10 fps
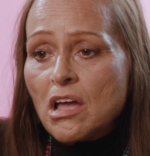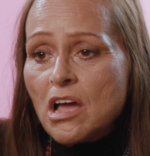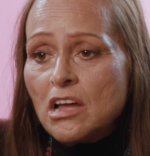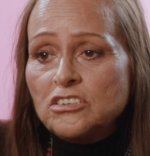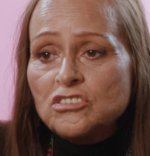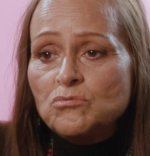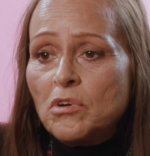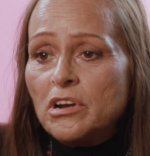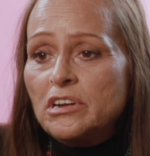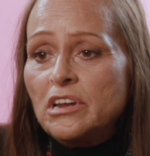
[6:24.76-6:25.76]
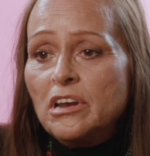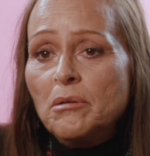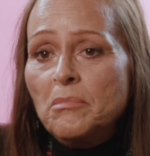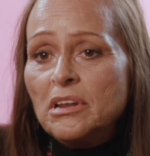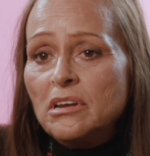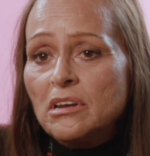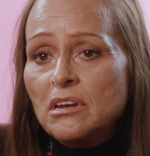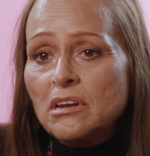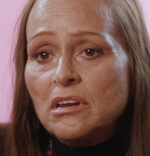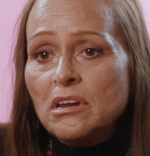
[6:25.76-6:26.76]
I just wanted to numb it.
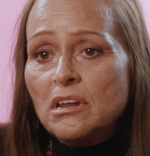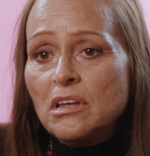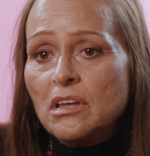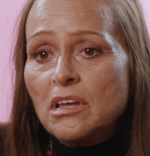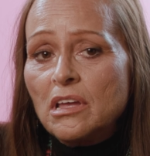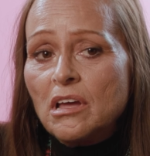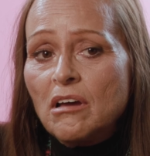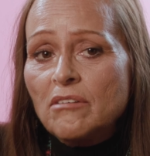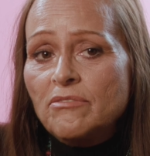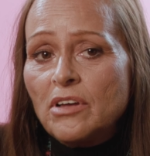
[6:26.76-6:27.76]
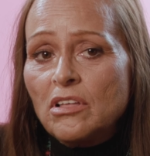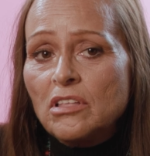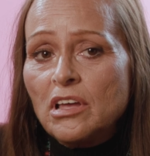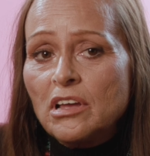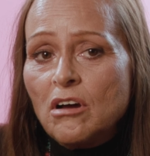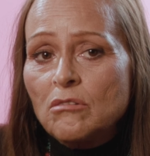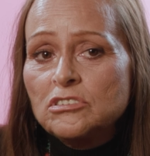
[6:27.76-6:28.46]
I felt like I